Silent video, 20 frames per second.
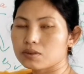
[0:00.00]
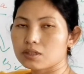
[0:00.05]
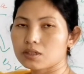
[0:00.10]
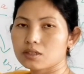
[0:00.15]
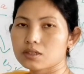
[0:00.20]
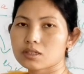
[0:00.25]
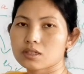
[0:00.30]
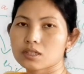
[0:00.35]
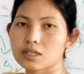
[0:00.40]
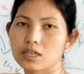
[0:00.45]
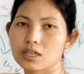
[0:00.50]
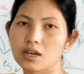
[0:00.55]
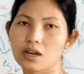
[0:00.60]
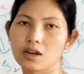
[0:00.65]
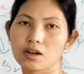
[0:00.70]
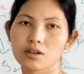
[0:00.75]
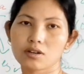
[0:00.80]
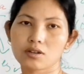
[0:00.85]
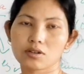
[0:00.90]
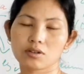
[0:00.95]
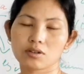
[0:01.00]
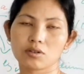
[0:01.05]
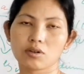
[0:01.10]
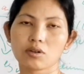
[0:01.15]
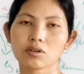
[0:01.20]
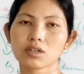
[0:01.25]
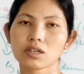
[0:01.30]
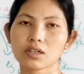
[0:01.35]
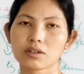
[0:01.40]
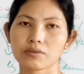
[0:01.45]
since they are
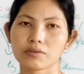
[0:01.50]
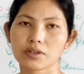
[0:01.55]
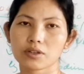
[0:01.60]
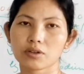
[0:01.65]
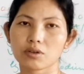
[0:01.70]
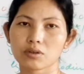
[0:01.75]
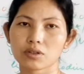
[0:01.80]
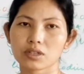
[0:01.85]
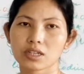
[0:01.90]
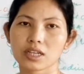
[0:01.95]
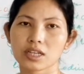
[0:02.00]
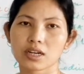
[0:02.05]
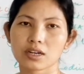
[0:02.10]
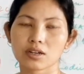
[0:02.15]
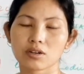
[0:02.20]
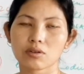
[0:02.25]
non-living or they are